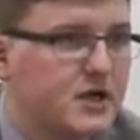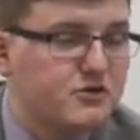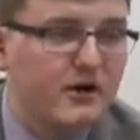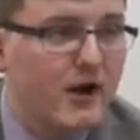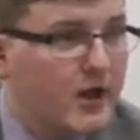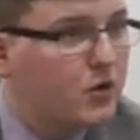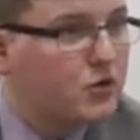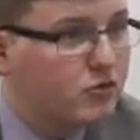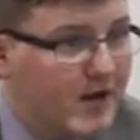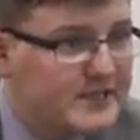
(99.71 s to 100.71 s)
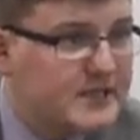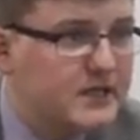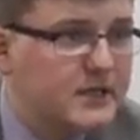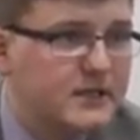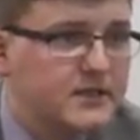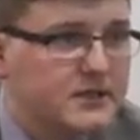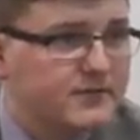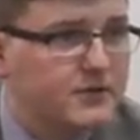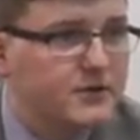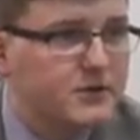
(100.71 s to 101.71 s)
track record already in the
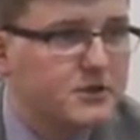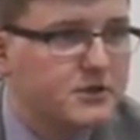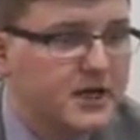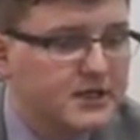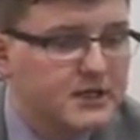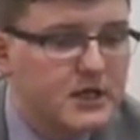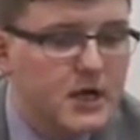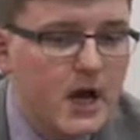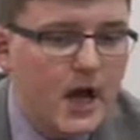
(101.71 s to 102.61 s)
devolution agenda,